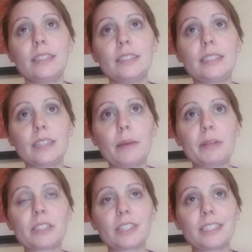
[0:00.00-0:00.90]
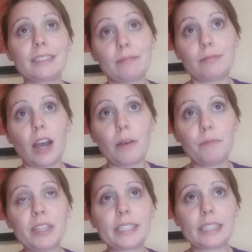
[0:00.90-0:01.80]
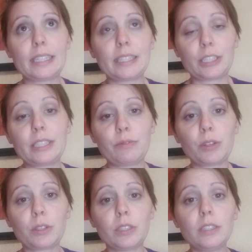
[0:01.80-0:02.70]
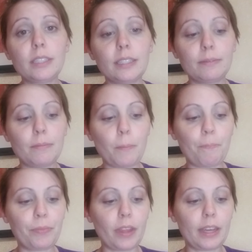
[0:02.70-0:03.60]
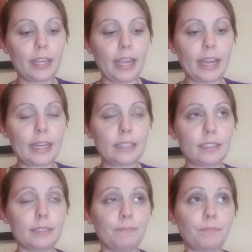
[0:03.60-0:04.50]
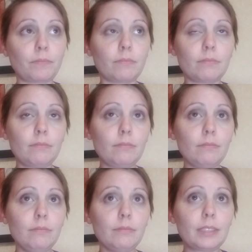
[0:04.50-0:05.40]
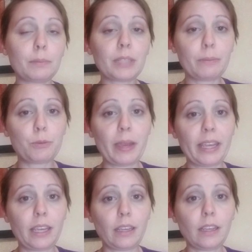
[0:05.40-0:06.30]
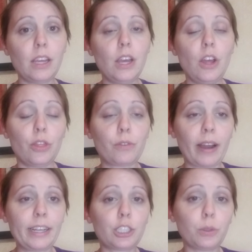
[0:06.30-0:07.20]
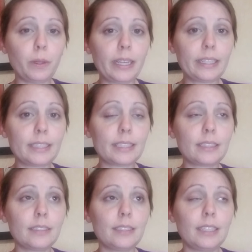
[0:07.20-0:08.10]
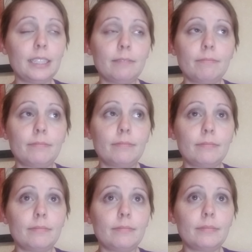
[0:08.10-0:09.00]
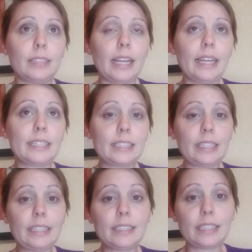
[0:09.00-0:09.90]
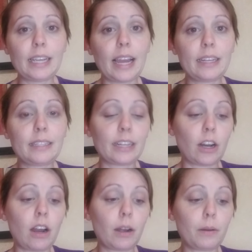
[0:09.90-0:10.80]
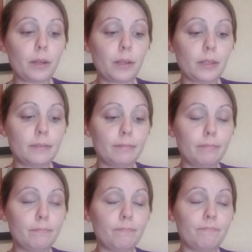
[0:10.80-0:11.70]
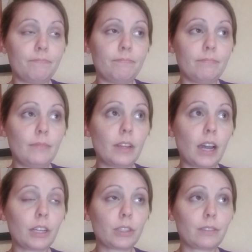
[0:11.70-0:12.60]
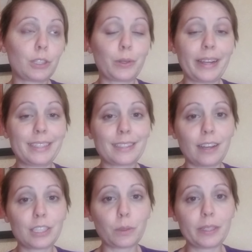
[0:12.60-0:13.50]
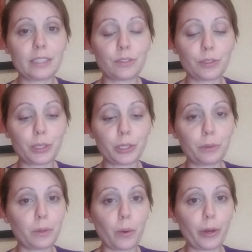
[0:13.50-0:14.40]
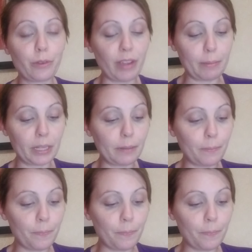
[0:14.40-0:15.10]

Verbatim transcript: dilemmas are obviously they're difficult and sometimes making the right choice isn't easy and there are not the greatest consequences for you or your family.